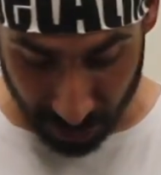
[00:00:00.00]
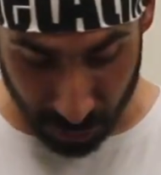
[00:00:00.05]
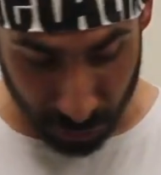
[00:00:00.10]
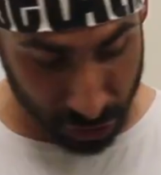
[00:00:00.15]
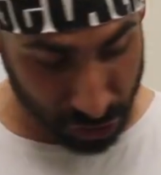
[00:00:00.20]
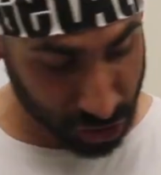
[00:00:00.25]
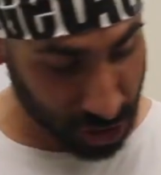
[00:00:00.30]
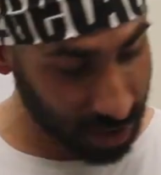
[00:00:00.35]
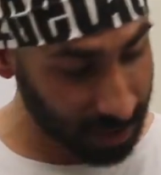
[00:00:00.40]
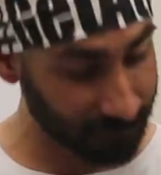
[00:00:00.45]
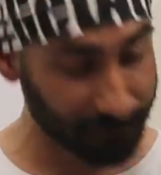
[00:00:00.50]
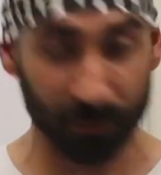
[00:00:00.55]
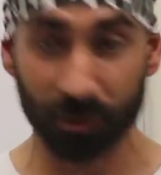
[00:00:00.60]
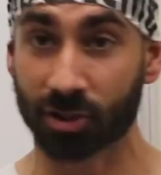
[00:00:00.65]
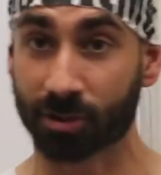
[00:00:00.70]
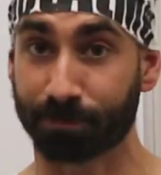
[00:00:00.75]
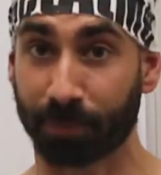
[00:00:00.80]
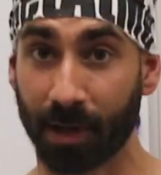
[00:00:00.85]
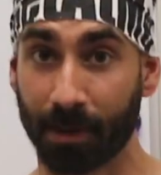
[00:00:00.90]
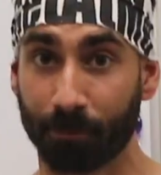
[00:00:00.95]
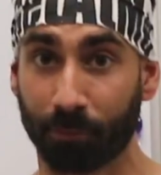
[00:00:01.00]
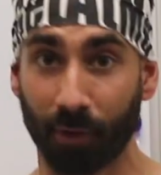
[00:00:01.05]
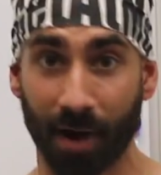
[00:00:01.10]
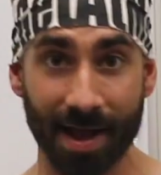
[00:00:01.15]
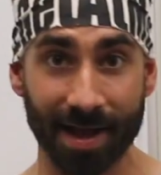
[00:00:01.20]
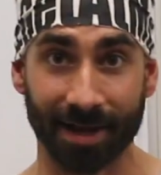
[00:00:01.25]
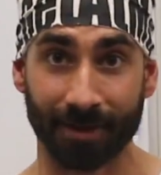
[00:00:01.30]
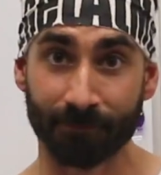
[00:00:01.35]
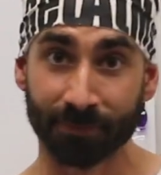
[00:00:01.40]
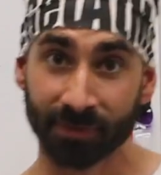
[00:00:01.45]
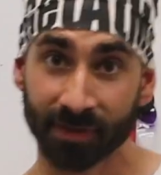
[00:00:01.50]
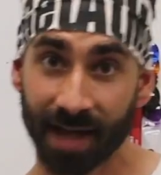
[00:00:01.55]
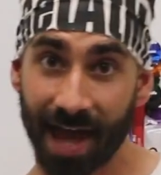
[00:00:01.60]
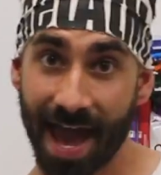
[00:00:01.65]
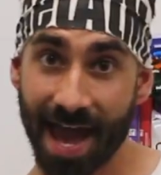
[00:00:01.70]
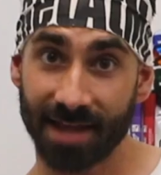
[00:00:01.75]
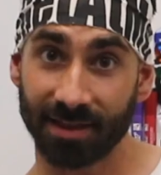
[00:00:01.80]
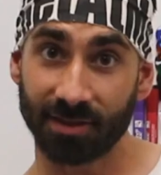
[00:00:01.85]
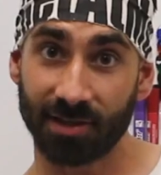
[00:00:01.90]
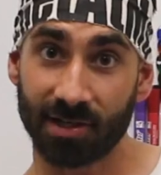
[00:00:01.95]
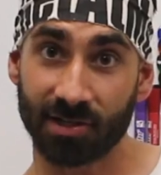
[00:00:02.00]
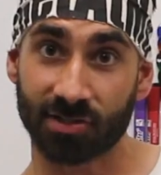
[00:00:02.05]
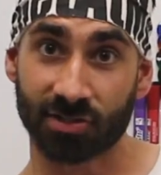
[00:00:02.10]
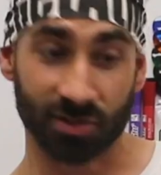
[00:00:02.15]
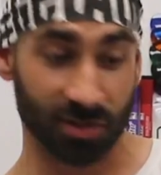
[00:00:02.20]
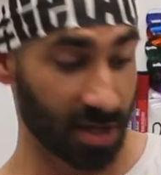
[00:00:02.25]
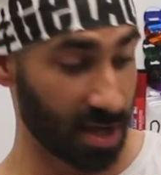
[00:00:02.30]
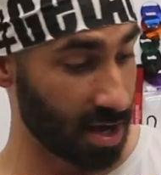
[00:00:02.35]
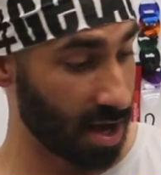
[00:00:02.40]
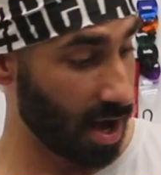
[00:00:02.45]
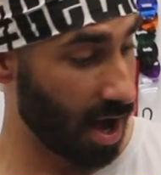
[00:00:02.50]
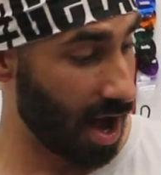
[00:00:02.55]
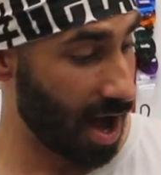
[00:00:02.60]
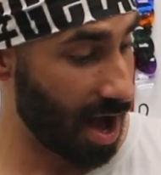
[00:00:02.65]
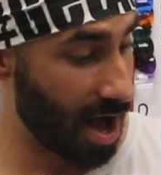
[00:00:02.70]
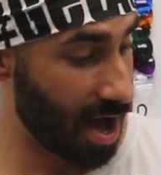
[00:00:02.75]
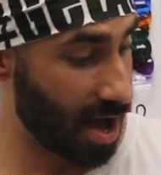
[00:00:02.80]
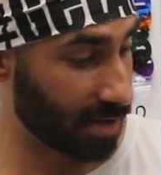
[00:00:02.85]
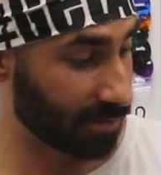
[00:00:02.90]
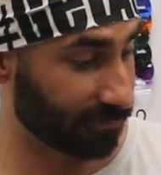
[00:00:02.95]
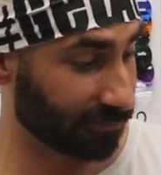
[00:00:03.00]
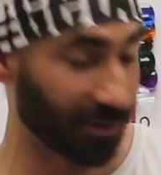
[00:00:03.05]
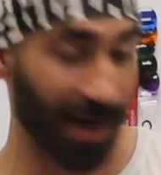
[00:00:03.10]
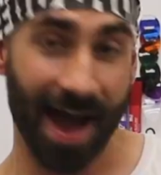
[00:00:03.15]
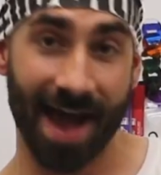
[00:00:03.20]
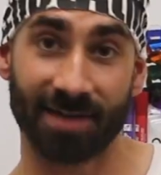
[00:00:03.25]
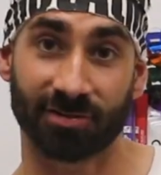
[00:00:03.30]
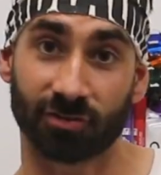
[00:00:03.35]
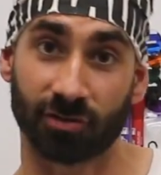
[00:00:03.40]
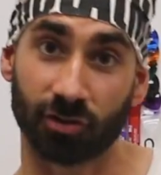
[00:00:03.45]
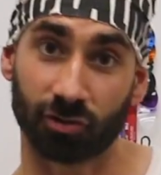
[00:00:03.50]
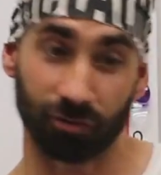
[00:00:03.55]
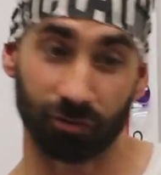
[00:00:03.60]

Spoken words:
new shirt for spring break and this flask to